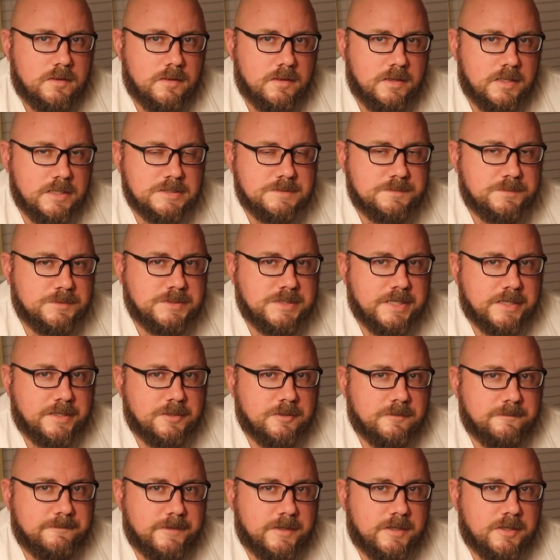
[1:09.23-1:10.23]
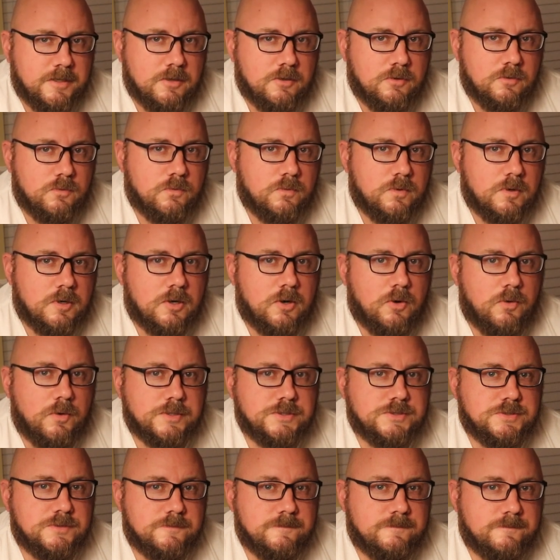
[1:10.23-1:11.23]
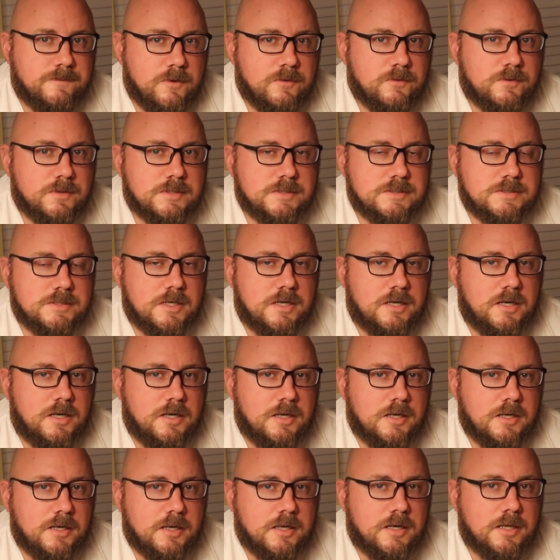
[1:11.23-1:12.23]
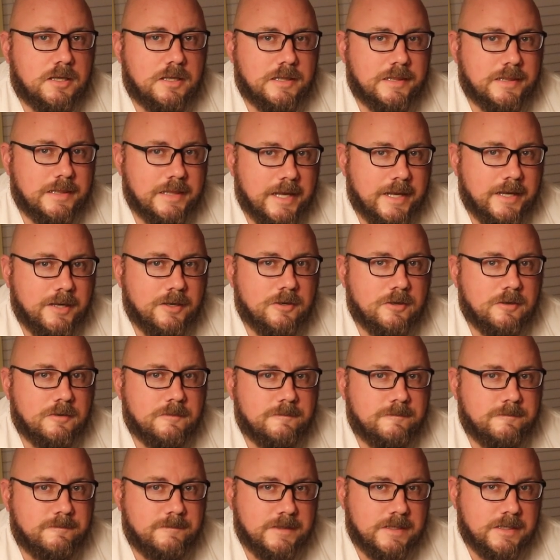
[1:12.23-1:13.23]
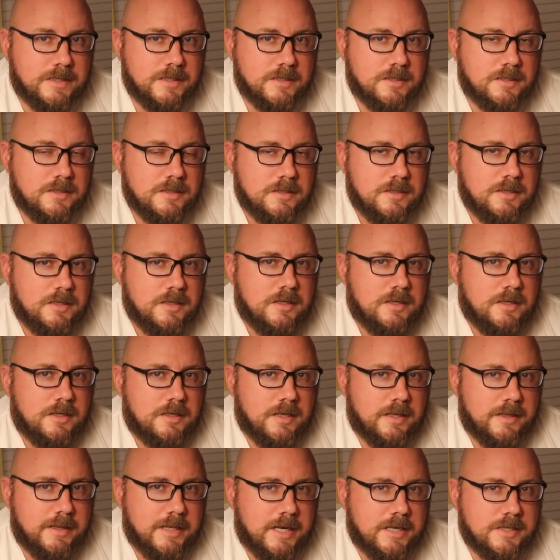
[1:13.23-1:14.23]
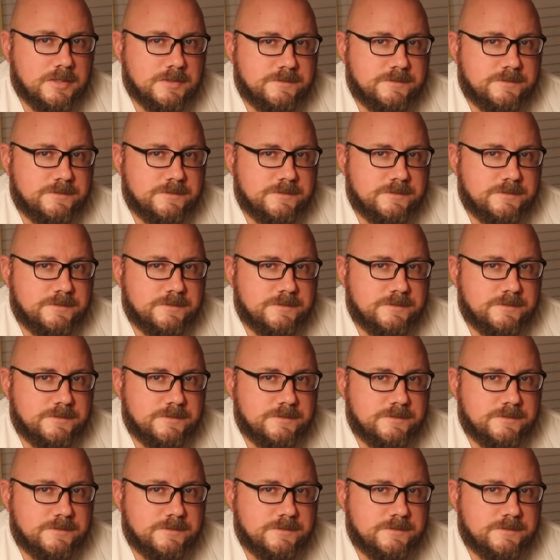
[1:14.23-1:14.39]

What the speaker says: This particular video, we're going to focus on layer feed, and that